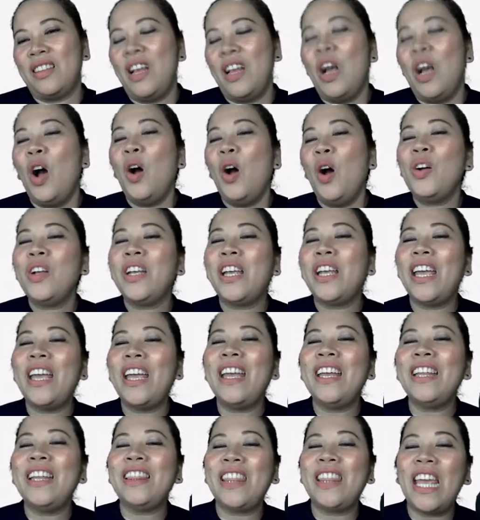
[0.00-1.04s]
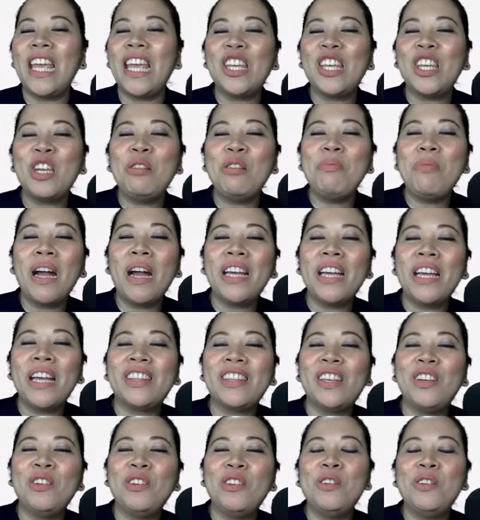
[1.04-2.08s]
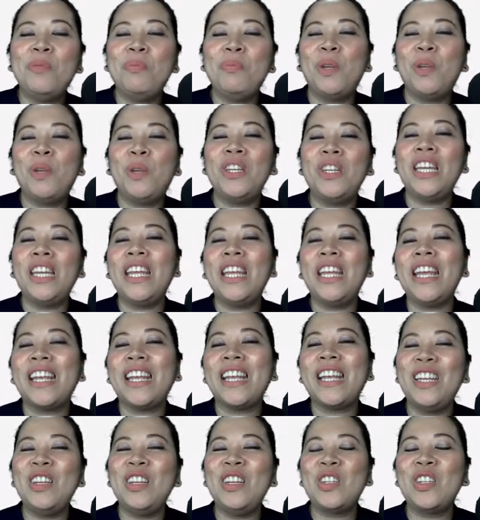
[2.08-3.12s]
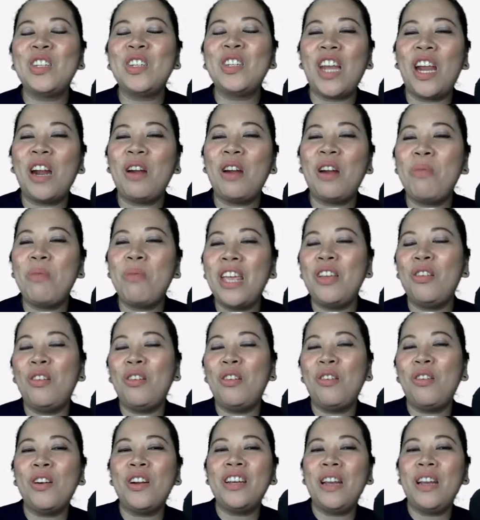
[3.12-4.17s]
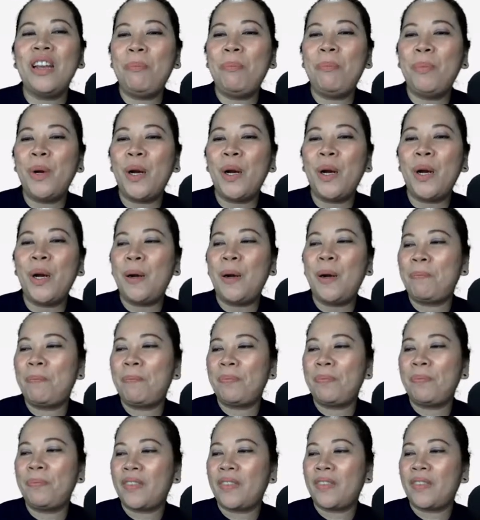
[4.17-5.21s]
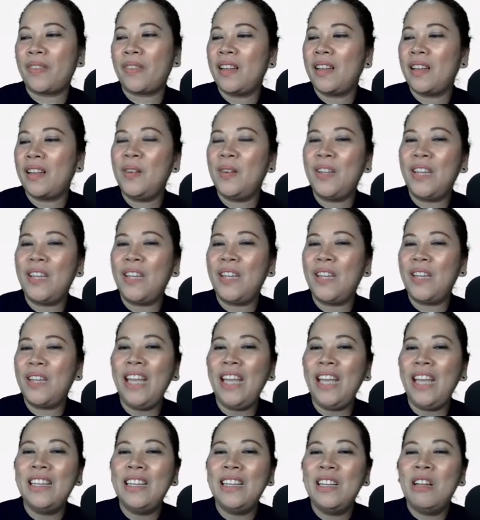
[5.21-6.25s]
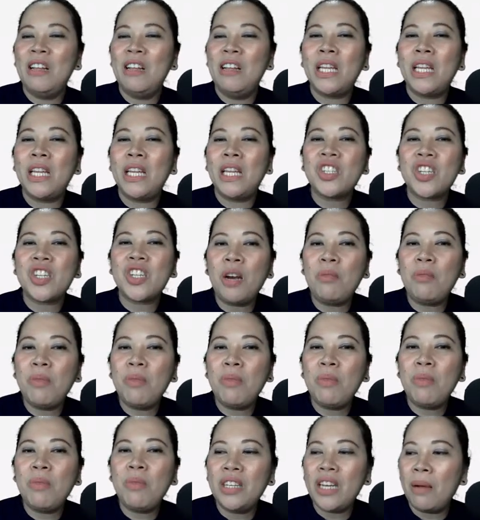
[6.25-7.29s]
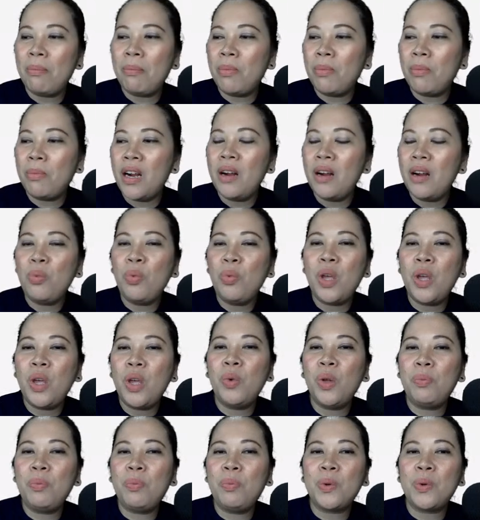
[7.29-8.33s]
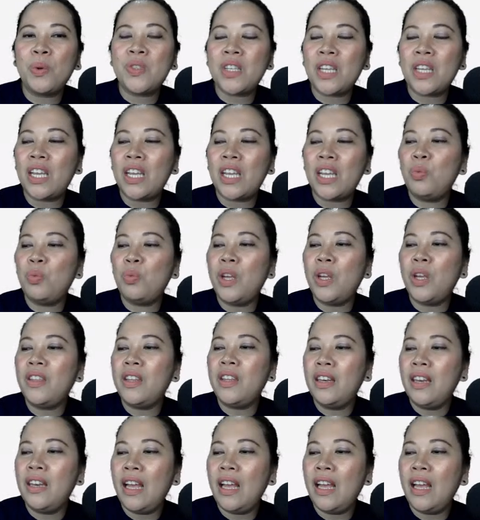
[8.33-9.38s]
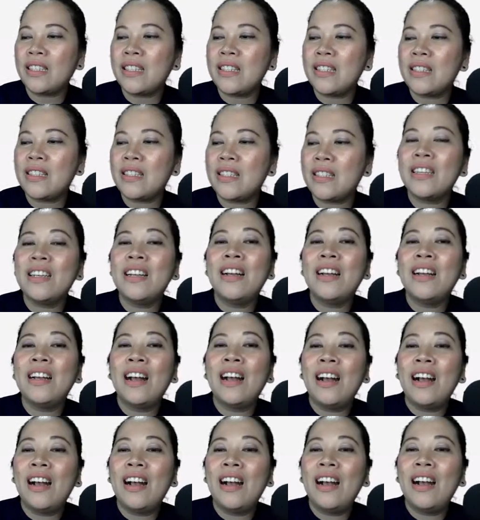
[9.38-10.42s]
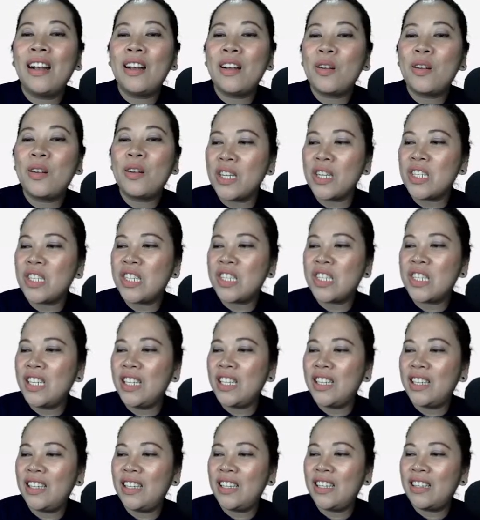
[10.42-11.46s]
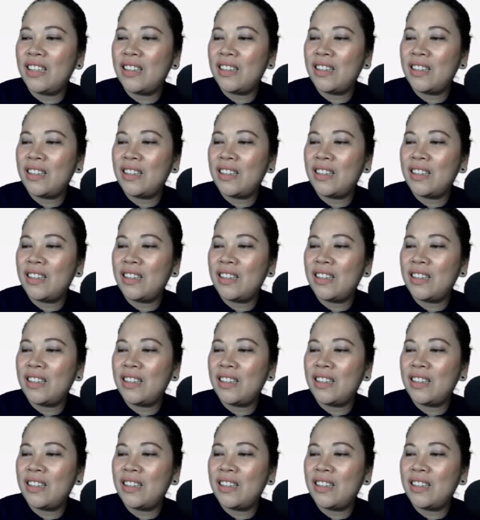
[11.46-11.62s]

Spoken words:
Okay, thank you, Matthew. Punini, can you share me your number? Okay, please share me your number. We will proceed with the next question.